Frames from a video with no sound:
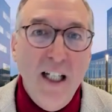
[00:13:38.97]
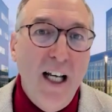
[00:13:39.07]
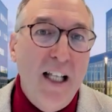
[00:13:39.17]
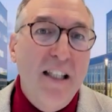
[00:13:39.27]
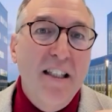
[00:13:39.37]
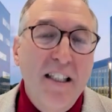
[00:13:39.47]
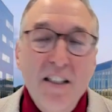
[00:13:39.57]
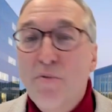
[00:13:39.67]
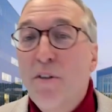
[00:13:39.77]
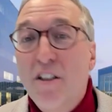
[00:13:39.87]
And
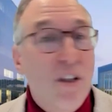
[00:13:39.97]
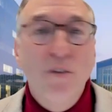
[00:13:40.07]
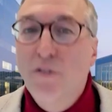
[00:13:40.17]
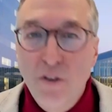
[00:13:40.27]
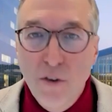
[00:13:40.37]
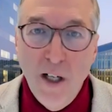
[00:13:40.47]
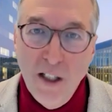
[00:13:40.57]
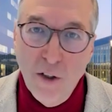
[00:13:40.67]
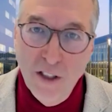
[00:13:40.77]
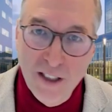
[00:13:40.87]
this we don't do at
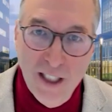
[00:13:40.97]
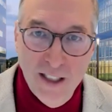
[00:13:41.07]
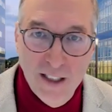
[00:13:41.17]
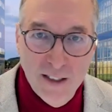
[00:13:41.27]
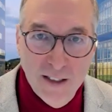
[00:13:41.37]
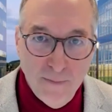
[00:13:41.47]
all in Canada.